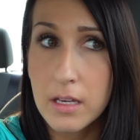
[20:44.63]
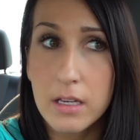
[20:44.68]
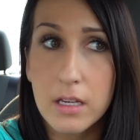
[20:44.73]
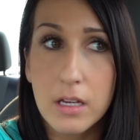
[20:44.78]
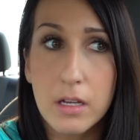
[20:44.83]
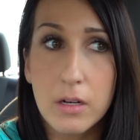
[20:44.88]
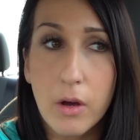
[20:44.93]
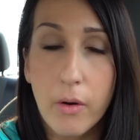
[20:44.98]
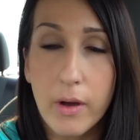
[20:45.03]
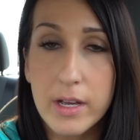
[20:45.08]

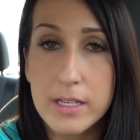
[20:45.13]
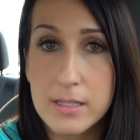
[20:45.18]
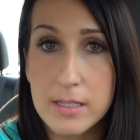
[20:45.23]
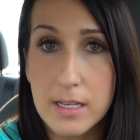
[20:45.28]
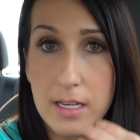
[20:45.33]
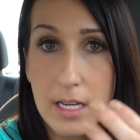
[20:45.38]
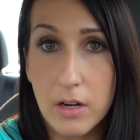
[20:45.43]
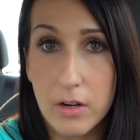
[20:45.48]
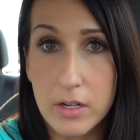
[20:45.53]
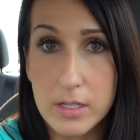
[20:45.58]
You know, I
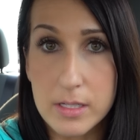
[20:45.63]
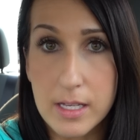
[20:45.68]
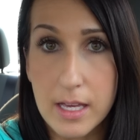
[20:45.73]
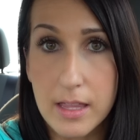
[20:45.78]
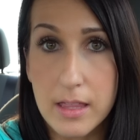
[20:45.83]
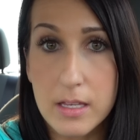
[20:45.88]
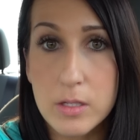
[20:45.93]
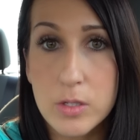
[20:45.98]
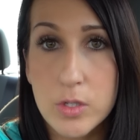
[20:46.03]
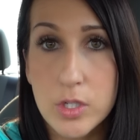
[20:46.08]
sit here and say
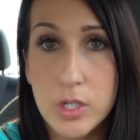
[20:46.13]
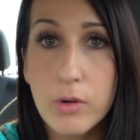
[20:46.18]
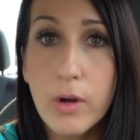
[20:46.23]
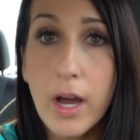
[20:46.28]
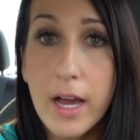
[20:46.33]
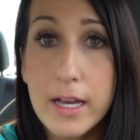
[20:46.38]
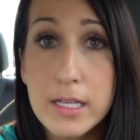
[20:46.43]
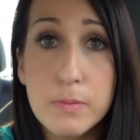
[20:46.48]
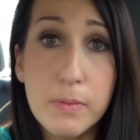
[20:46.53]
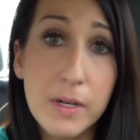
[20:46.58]
this to you
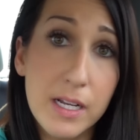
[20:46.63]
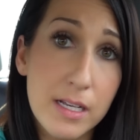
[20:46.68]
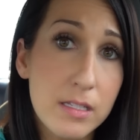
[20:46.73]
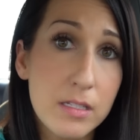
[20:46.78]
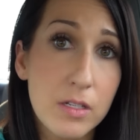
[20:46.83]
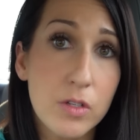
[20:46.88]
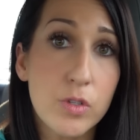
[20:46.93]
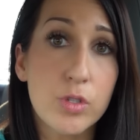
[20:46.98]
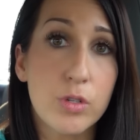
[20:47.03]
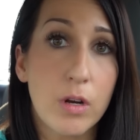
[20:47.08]
guys, but I
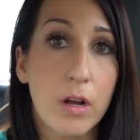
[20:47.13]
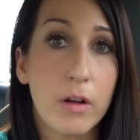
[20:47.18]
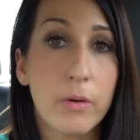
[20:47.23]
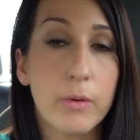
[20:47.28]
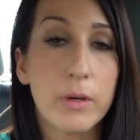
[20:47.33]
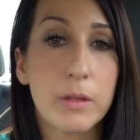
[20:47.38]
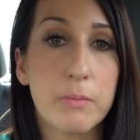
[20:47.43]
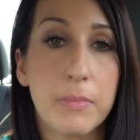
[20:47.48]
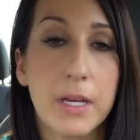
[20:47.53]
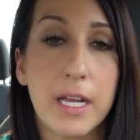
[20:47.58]
still struggle
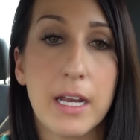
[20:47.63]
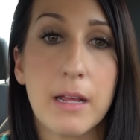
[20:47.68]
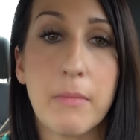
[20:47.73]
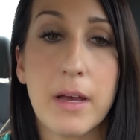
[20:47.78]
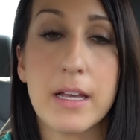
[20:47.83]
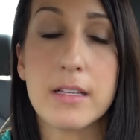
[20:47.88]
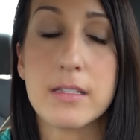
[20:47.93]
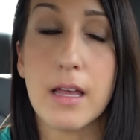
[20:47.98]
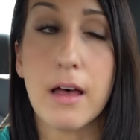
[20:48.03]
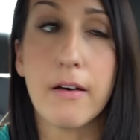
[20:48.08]
with beating
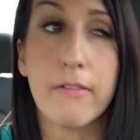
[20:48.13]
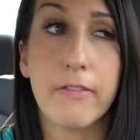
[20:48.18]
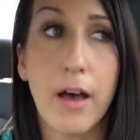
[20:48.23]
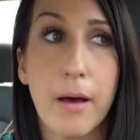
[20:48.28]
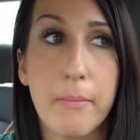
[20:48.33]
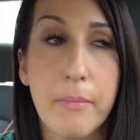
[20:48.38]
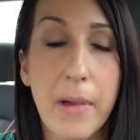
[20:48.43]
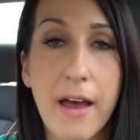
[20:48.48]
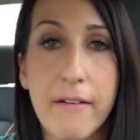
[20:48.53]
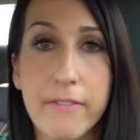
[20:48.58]
myself
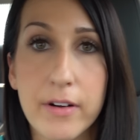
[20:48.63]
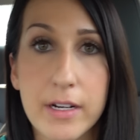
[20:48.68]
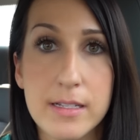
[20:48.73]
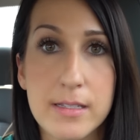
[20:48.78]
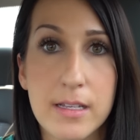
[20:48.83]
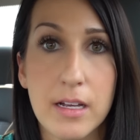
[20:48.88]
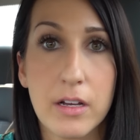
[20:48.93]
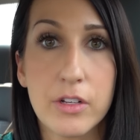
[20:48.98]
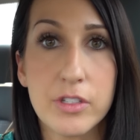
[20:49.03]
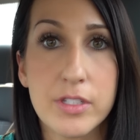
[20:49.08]
up every
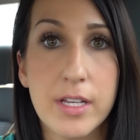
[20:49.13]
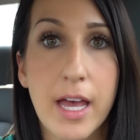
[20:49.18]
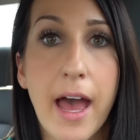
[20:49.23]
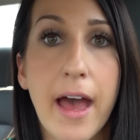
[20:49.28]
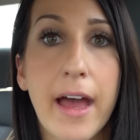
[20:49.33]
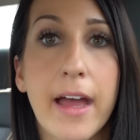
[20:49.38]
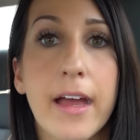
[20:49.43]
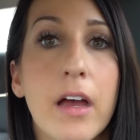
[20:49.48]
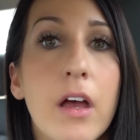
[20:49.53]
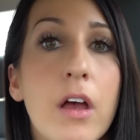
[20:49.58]
single
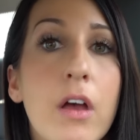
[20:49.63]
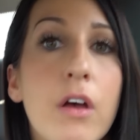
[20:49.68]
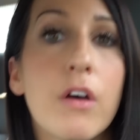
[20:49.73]
day